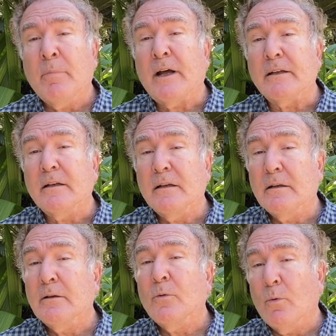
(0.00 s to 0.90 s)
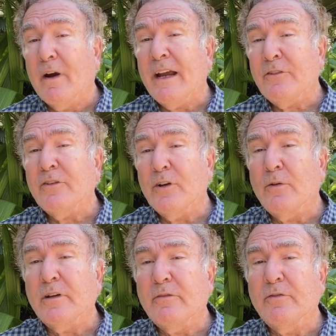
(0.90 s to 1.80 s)
But we're actually
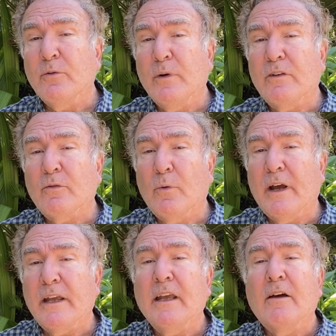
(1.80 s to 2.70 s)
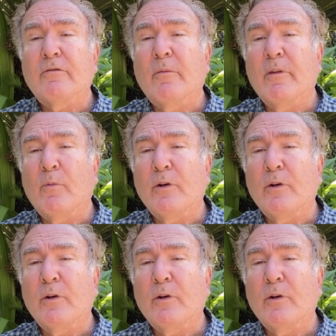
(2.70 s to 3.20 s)
only a few weeks away from the